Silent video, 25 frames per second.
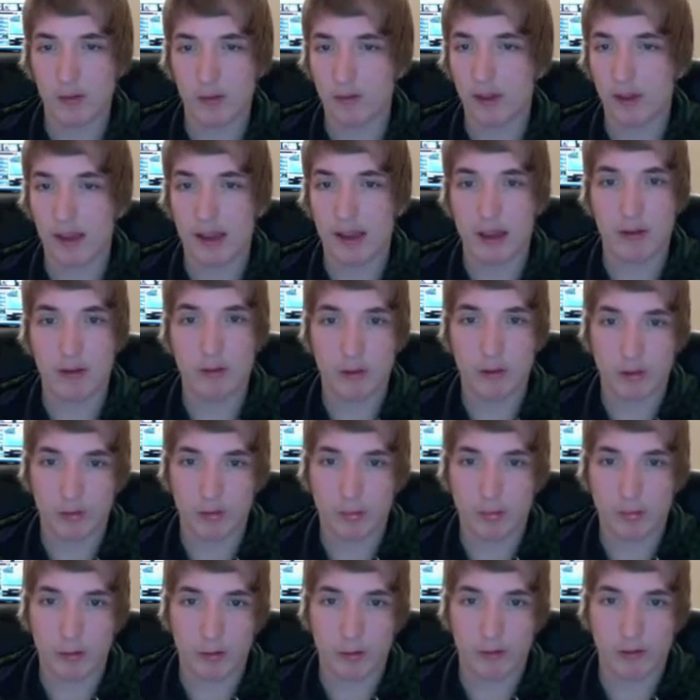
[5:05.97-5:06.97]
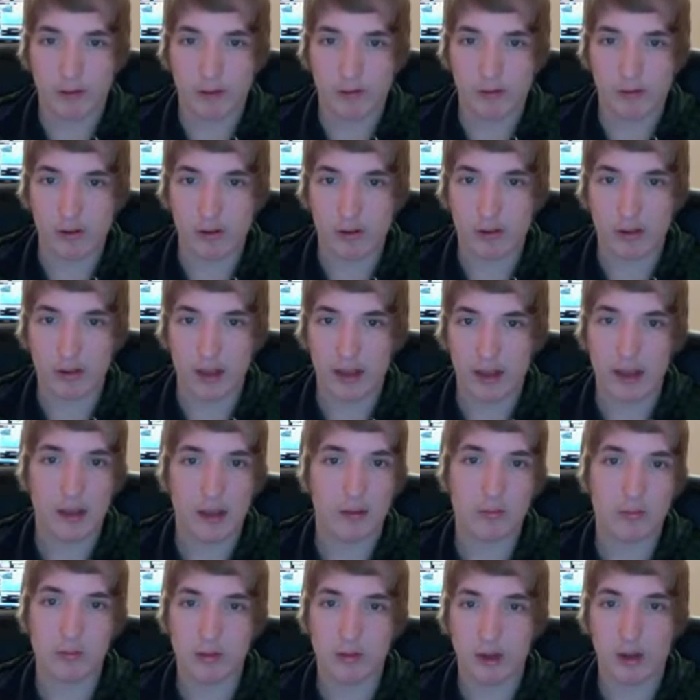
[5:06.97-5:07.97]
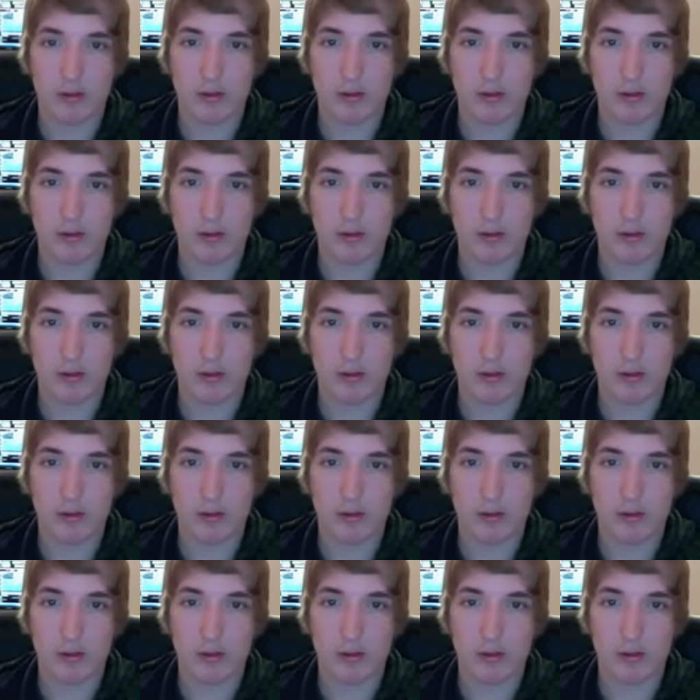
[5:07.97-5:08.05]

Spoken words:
Take out your Pull of Avarice, take out,